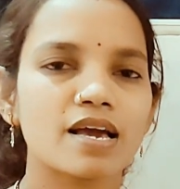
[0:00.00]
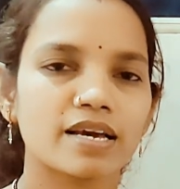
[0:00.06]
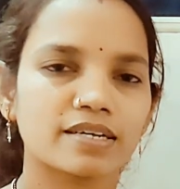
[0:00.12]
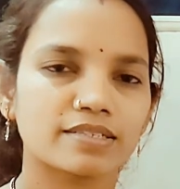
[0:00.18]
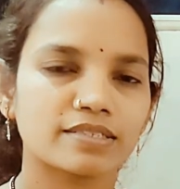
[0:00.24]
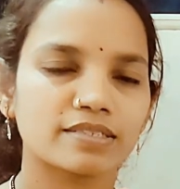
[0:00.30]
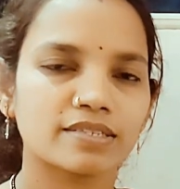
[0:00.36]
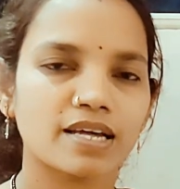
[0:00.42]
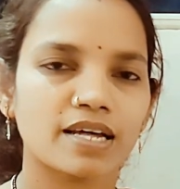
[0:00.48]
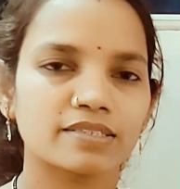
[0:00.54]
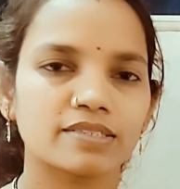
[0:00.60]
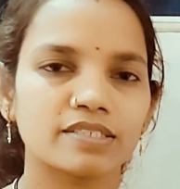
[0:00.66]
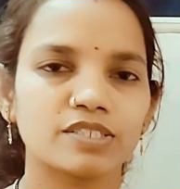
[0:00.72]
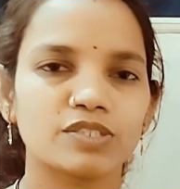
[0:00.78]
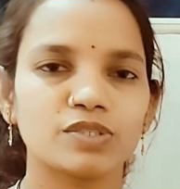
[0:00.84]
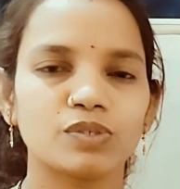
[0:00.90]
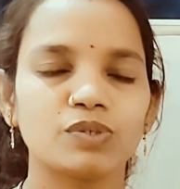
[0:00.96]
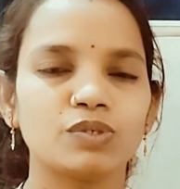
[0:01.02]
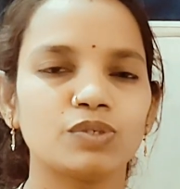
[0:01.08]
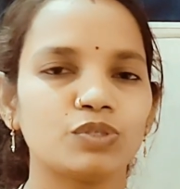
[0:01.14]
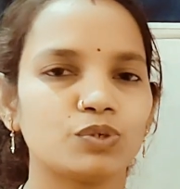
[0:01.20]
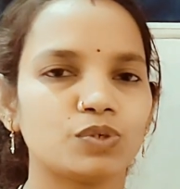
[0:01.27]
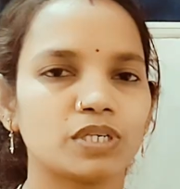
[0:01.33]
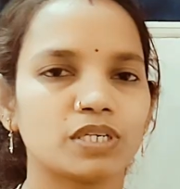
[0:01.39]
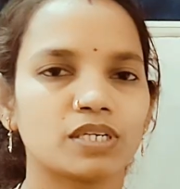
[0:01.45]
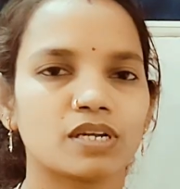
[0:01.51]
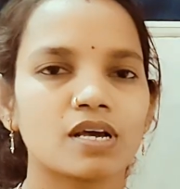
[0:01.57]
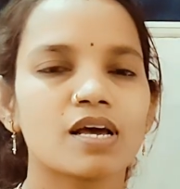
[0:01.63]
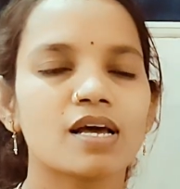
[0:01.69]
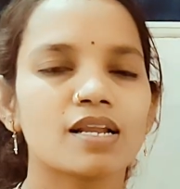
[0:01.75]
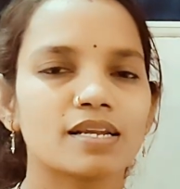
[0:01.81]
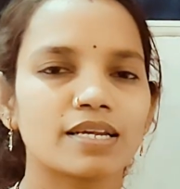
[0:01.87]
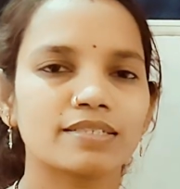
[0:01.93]
excess acid through urine.
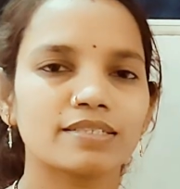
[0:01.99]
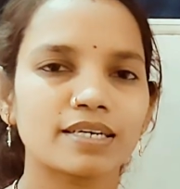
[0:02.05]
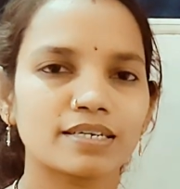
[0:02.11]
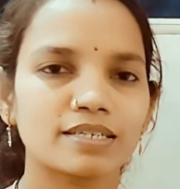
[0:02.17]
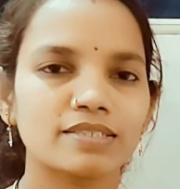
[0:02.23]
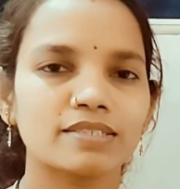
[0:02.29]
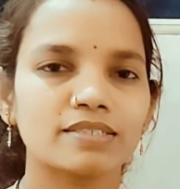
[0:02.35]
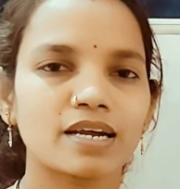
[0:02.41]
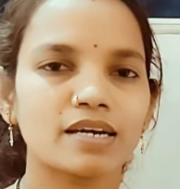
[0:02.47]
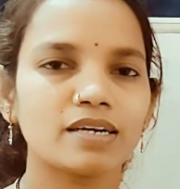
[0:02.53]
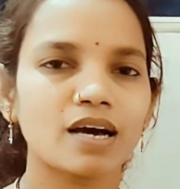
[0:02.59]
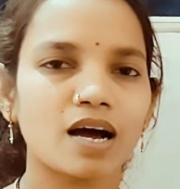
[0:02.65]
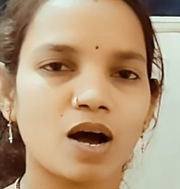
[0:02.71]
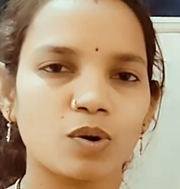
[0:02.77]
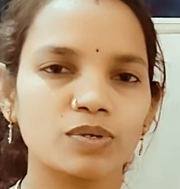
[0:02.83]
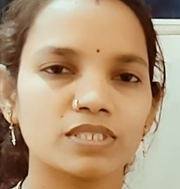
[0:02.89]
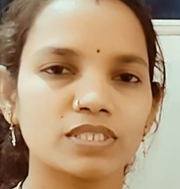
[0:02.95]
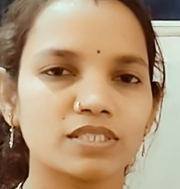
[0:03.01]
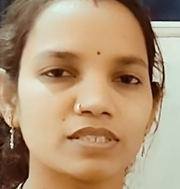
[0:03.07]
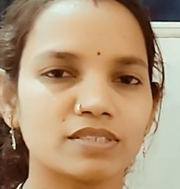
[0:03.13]
Let's understand how it